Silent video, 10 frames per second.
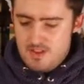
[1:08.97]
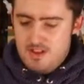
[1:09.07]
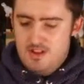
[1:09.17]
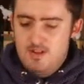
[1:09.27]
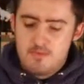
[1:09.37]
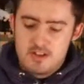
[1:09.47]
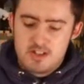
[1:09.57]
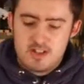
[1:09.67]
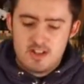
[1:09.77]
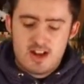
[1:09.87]
Because
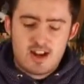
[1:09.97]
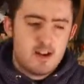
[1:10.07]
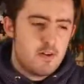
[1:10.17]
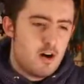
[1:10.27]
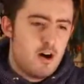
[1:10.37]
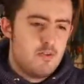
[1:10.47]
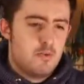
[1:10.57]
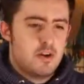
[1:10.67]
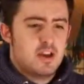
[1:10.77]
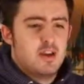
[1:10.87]
I kind of half
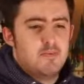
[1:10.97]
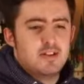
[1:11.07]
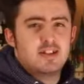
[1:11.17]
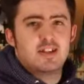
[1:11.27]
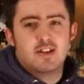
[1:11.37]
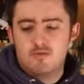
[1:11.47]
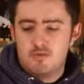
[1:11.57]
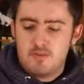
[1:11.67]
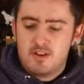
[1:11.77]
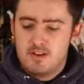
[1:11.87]
want to keep it sealed
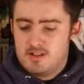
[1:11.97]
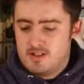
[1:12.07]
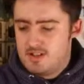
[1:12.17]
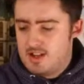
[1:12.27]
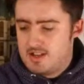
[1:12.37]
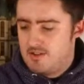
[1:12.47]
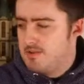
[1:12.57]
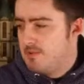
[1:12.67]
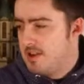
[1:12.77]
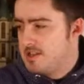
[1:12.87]
because I don't know
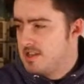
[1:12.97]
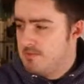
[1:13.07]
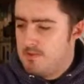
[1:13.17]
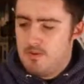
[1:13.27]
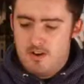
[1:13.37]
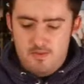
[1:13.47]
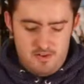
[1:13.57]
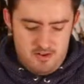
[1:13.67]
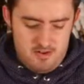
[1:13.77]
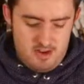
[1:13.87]
what that's going to be worth
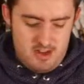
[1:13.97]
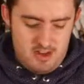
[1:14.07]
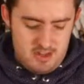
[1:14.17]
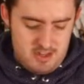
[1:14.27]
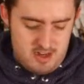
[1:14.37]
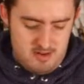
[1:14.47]
in a year's time.